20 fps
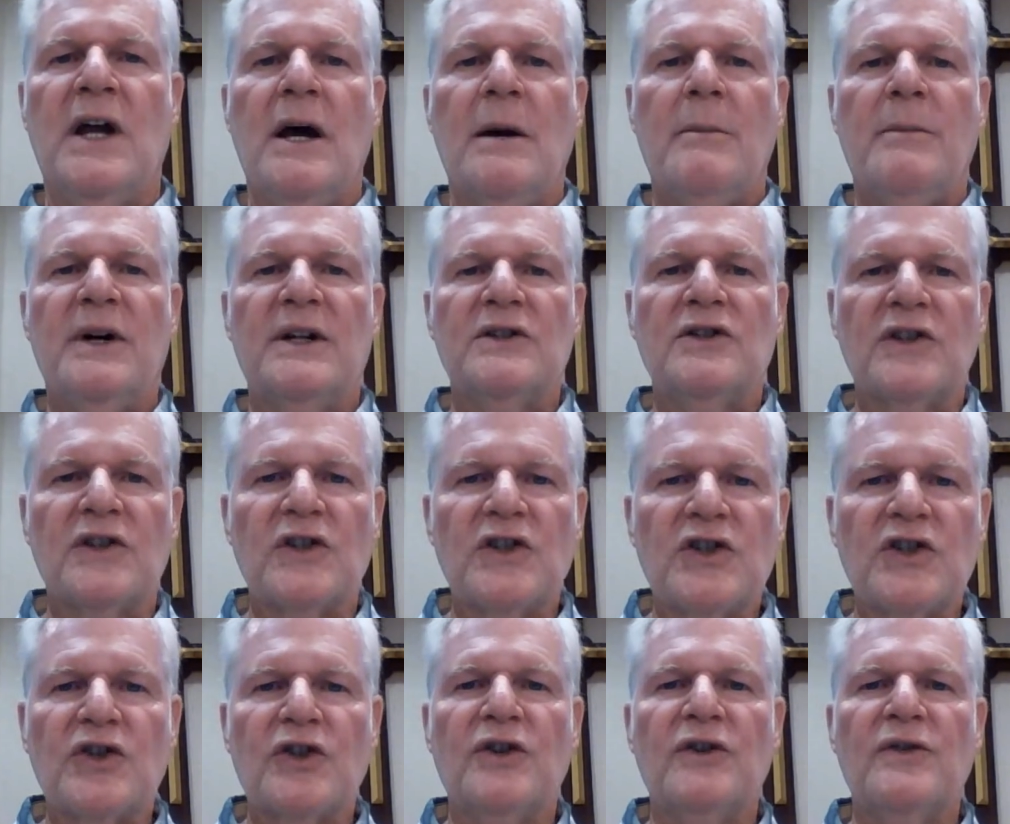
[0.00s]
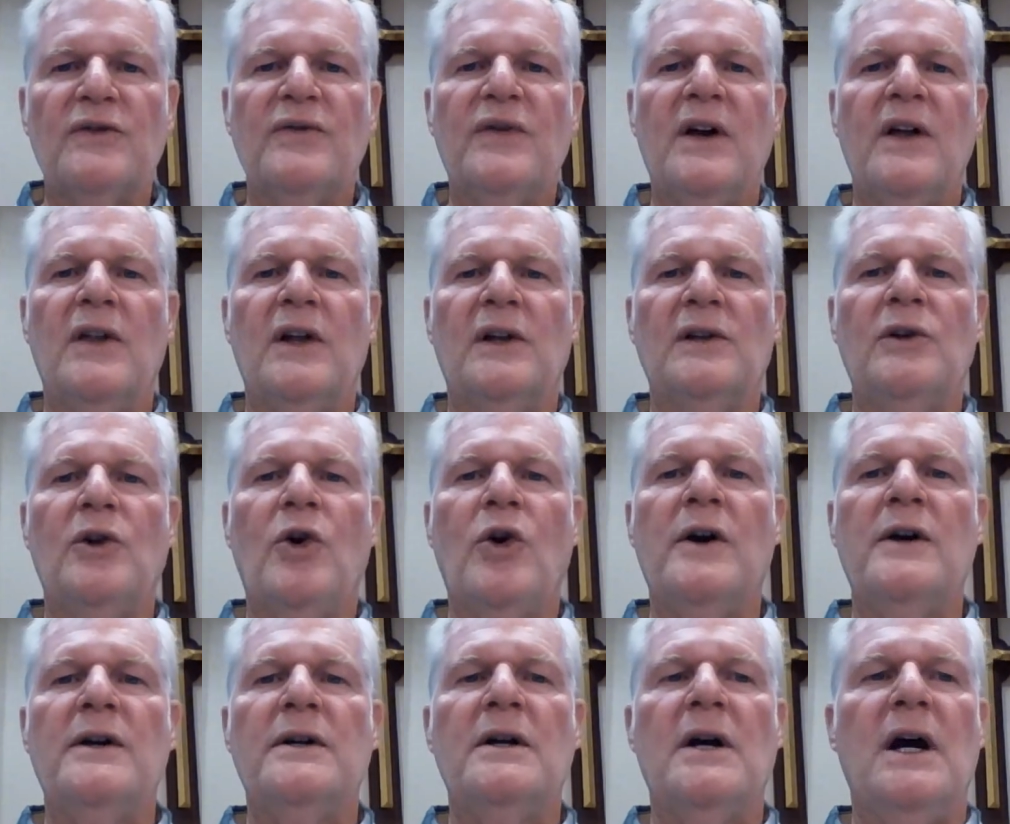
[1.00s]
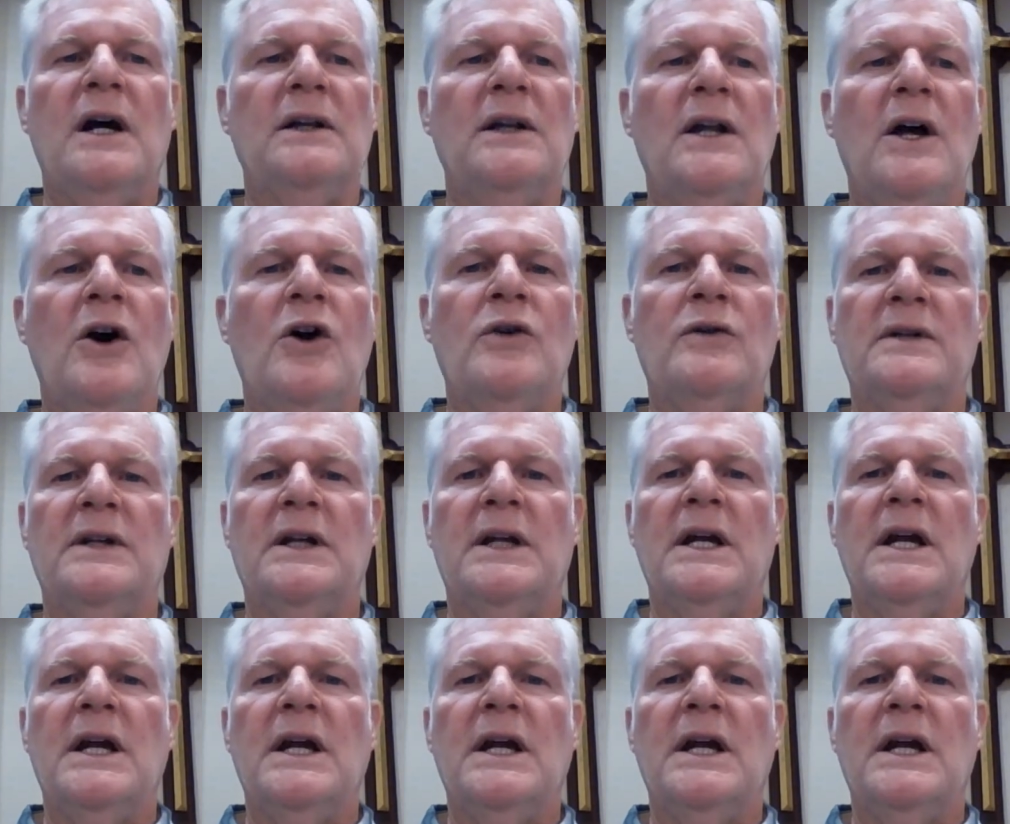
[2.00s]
but to serve the Lord alone.